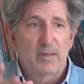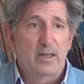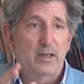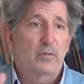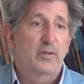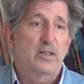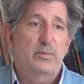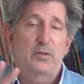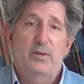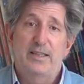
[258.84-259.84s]
the
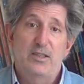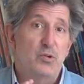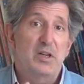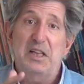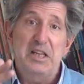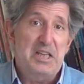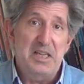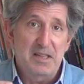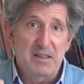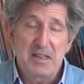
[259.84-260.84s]
interface between
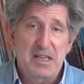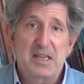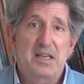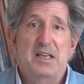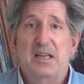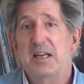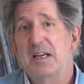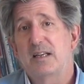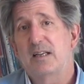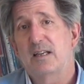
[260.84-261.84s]
Euclidean thinking
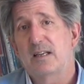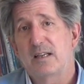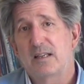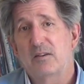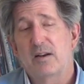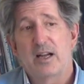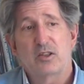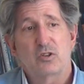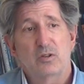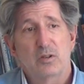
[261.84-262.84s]
and
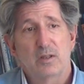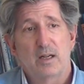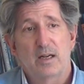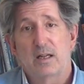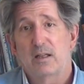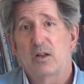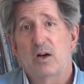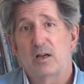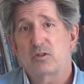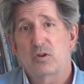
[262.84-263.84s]
international
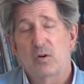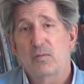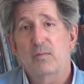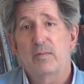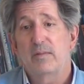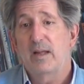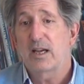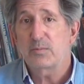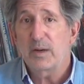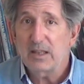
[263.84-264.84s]
law. So
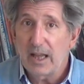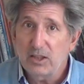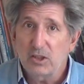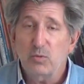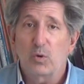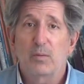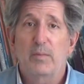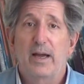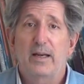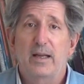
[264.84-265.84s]
expectations were
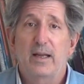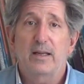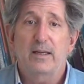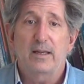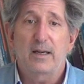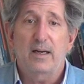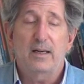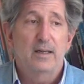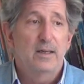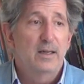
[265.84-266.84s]
met, and
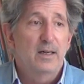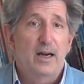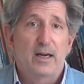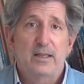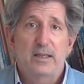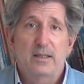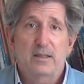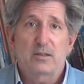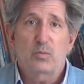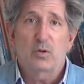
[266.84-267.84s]

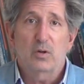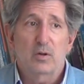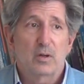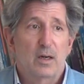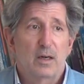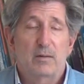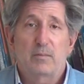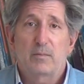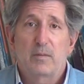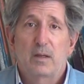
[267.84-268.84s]
ideas were
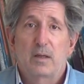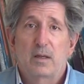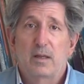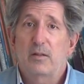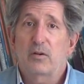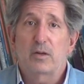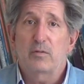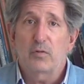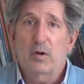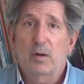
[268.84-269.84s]
either
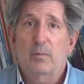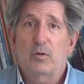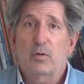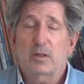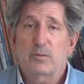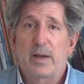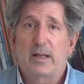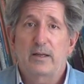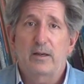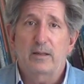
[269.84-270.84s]
confirmed or
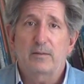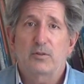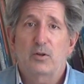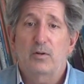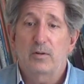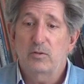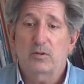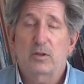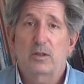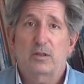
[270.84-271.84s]
expanded on. So it
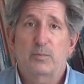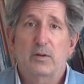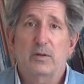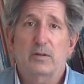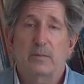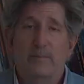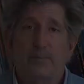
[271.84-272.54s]
was a good experience.